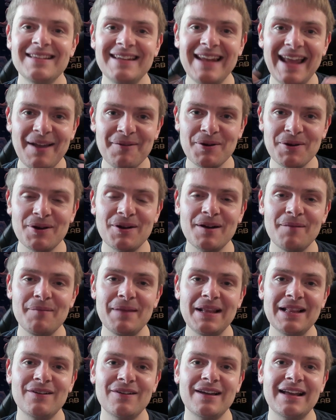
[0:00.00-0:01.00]
Today, we're going to
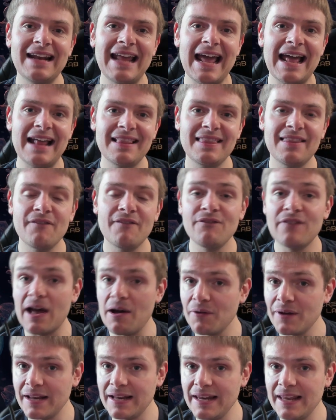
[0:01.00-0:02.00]
be looking at the
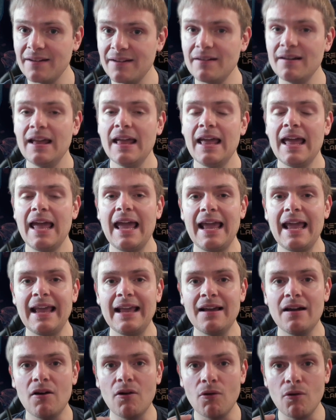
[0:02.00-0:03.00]
Falconer,
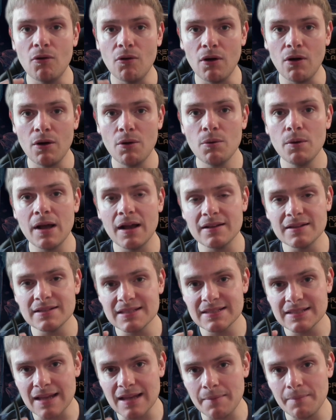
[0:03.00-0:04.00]
a rogue
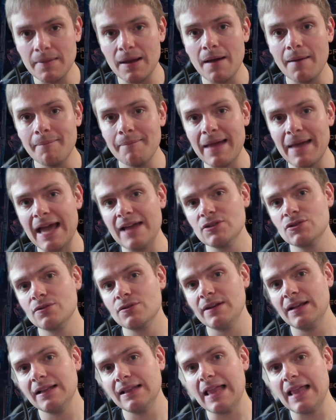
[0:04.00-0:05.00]

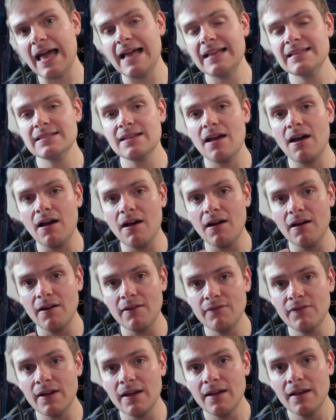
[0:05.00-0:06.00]
sub-mastery class
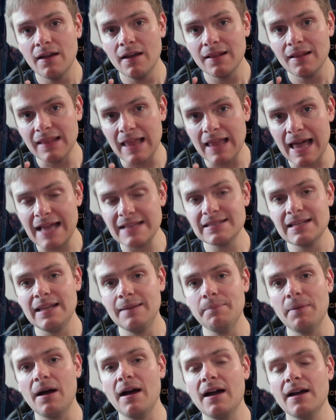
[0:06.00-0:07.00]
of Last
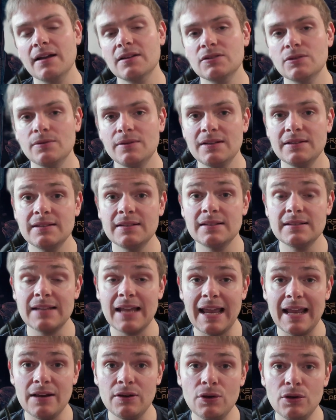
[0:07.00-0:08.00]
Epoch. So this is
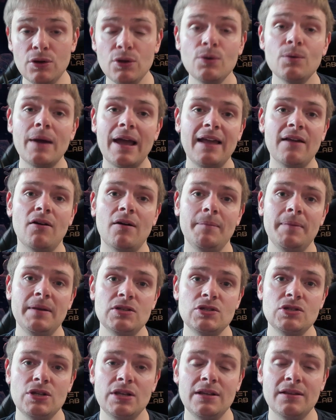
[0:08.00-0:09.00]
a new
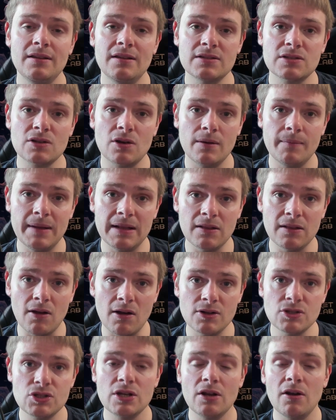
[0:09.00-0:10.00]
ARPG that's going to be
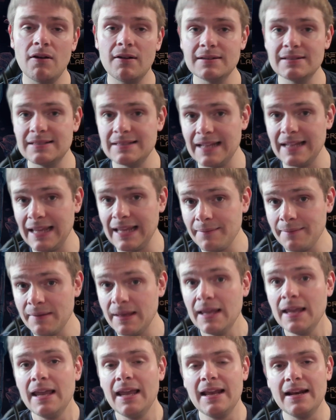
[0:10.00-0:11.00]
launching on Steam
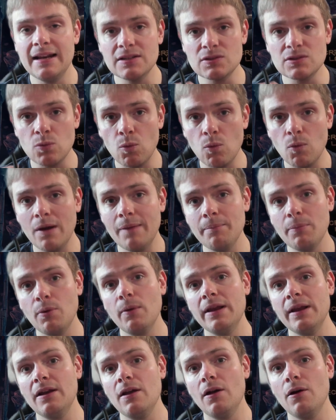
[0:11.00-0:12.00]
in its
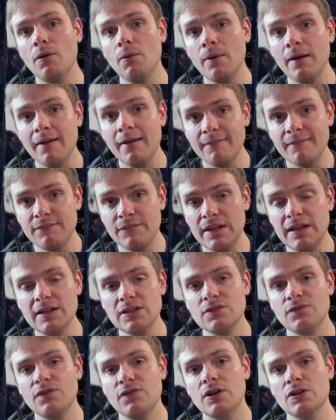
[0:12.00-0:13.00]
1.0
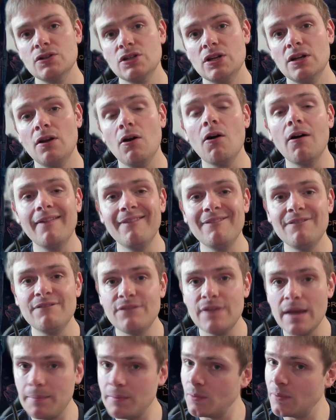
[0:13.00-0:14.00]
finished version on
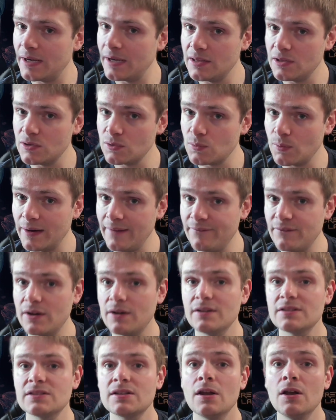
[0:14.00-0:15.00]
February the
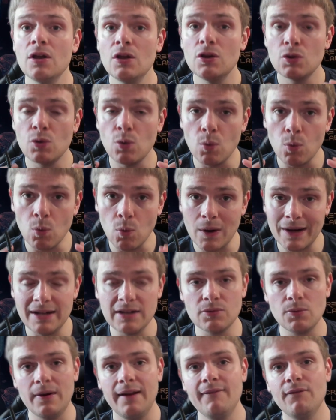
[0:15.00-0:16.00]
21st,
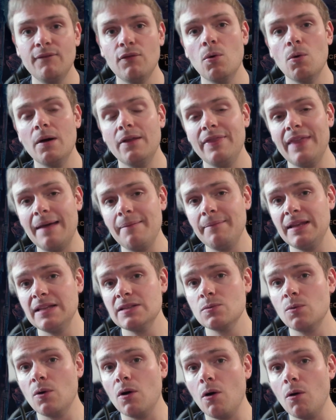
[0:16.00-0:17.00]
2024. That
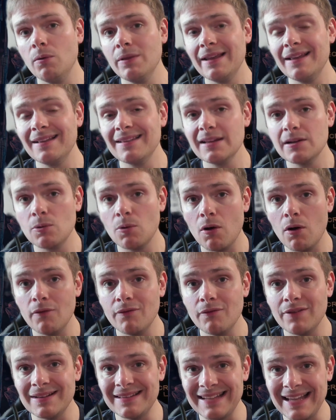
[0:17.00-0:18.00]
means we're only a little
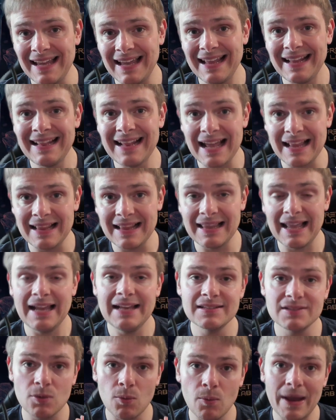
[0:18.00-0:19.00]
over 10
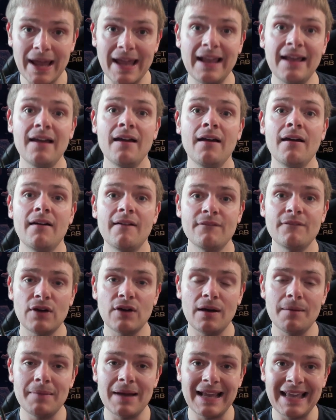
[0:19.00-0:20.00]
days away
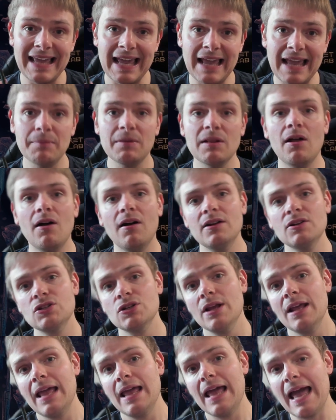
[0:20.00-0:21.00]
from game
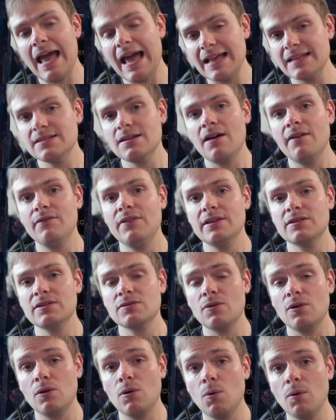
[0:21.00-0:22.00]
launch as of
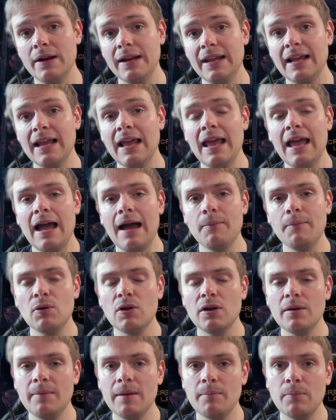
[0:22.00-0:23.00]
this recording. I'm
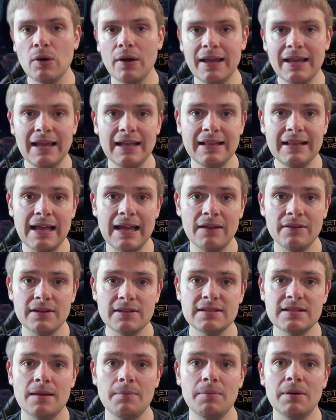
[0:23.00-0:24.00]
going to be breaking down
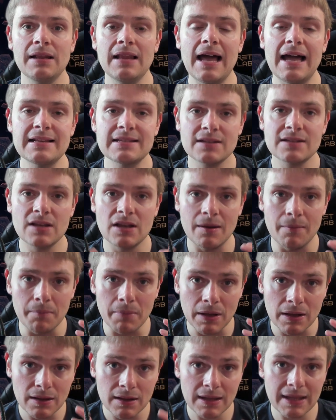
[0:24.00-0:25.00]
this subclass
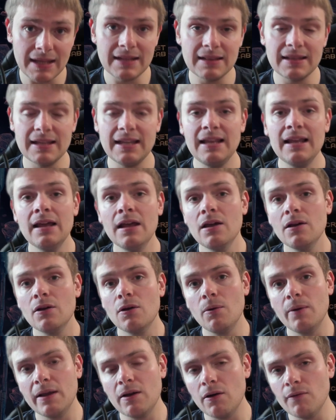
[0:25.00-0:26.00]
completely,
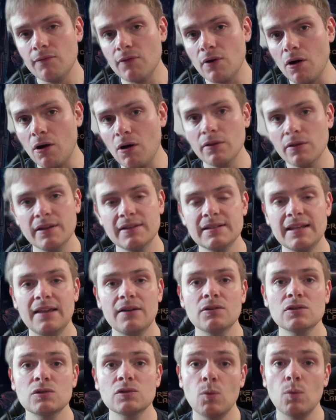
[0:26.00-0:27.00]
going over all the
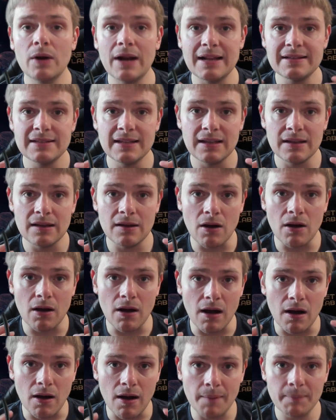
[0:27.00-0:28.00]
skills, what I think
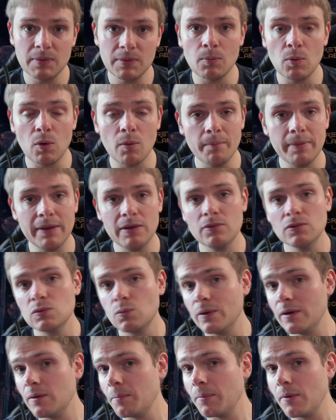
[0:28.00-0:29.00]
optimal
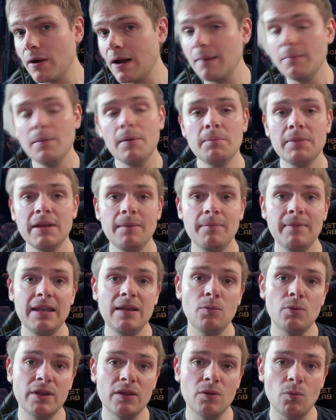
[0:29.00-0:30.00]
builds will probably
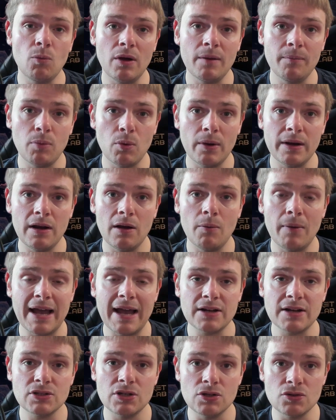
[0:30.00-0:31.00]
be when the 1.0
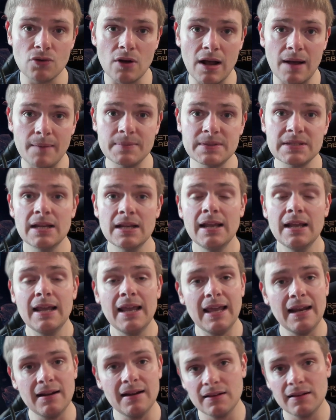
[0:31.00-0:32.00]
actually drops
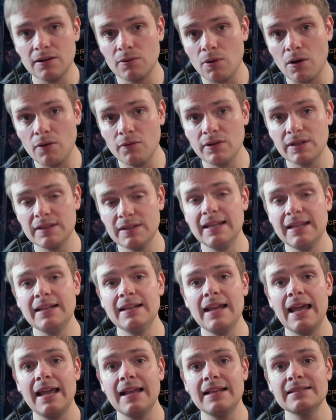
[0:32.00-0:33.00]
in a little over
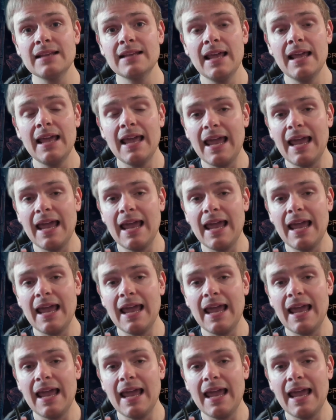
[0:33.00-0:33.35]
10 days.